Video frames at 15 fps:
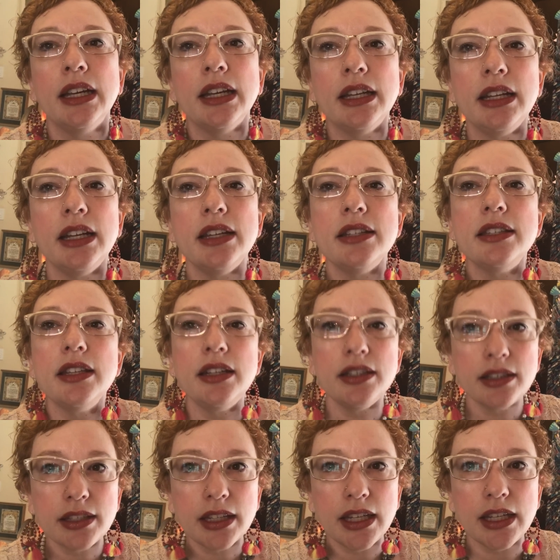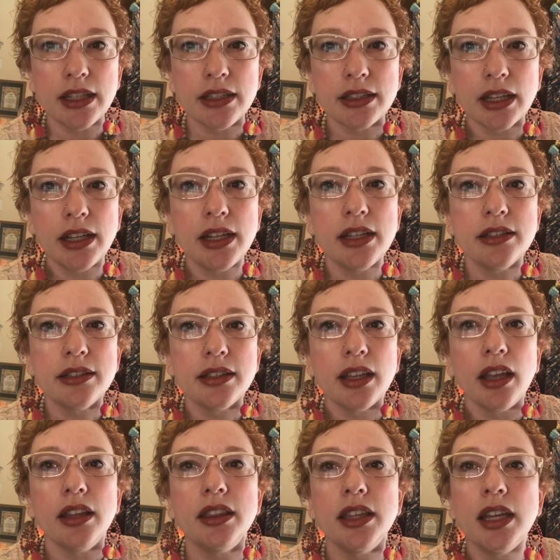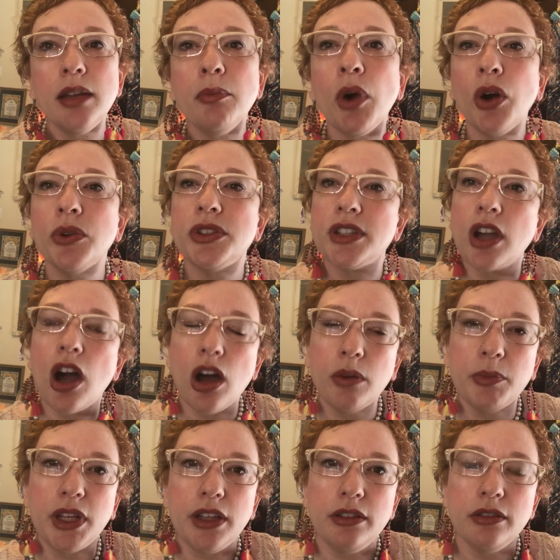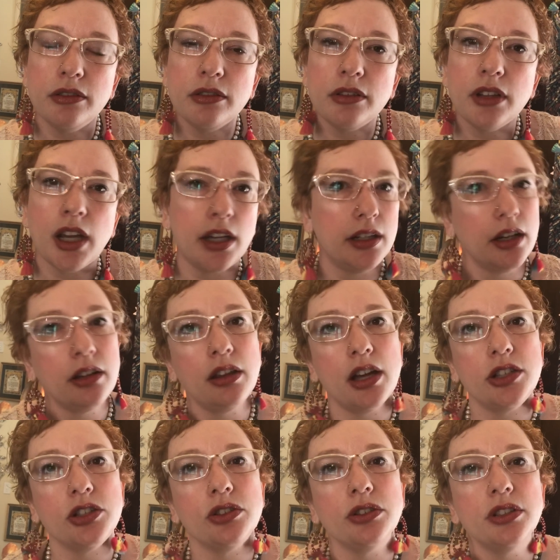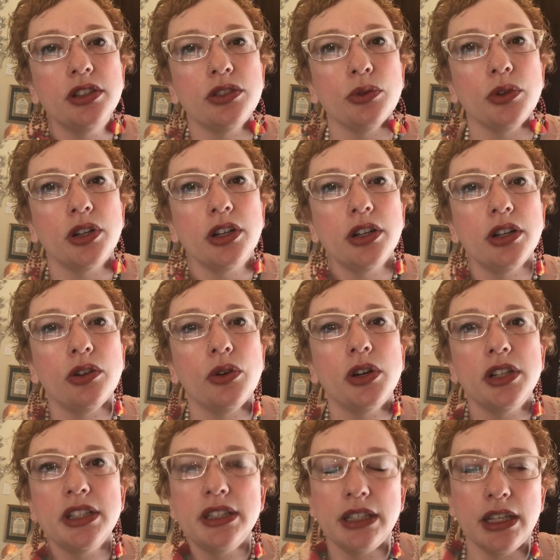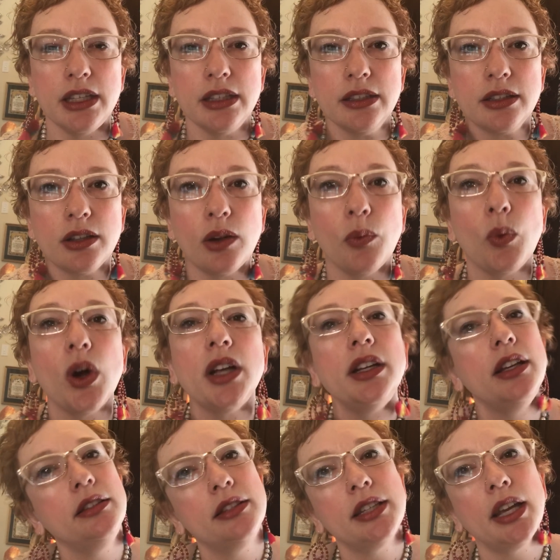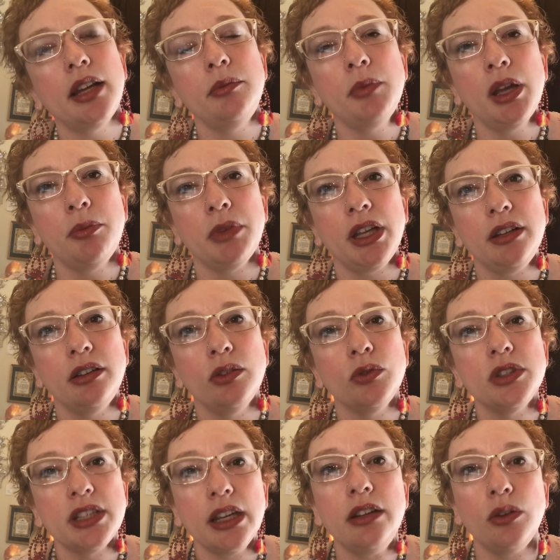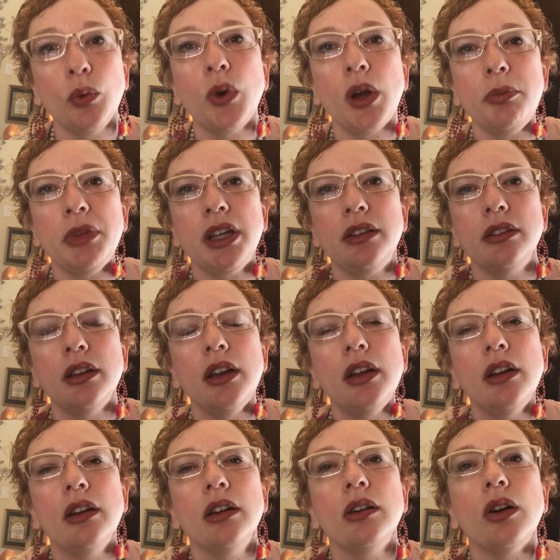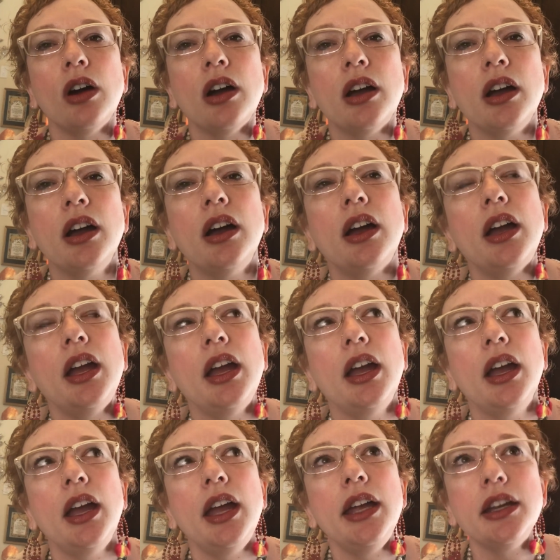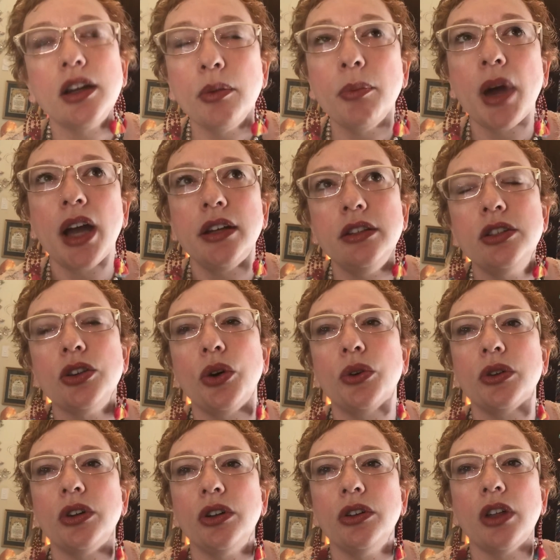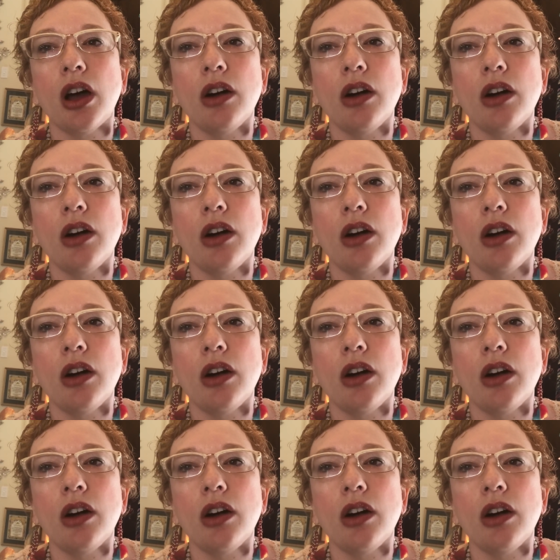It is a disease. It is the most common gynecological disorder or disease. 1 in 10 women, a combined total